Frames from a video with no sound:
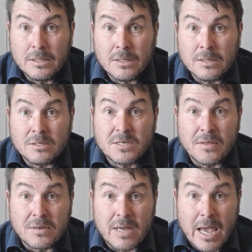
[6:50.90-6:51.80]

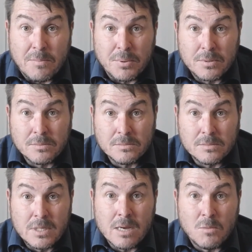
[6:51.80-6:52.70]
Southern Cape,
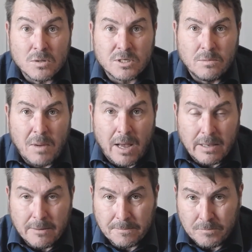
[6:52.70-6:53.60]
near Mossel Bay.
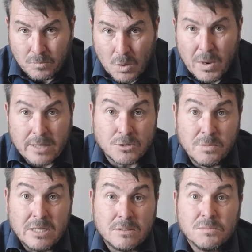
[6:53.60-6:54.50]
We had to
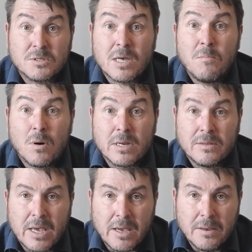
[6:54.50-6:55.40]
meet somebody
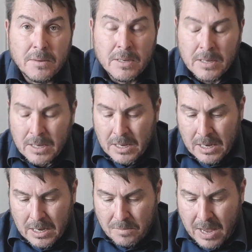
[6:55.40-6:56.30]
there,
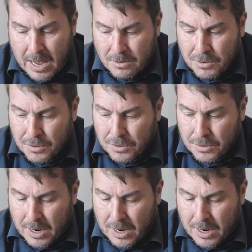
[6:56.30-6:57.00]
a man who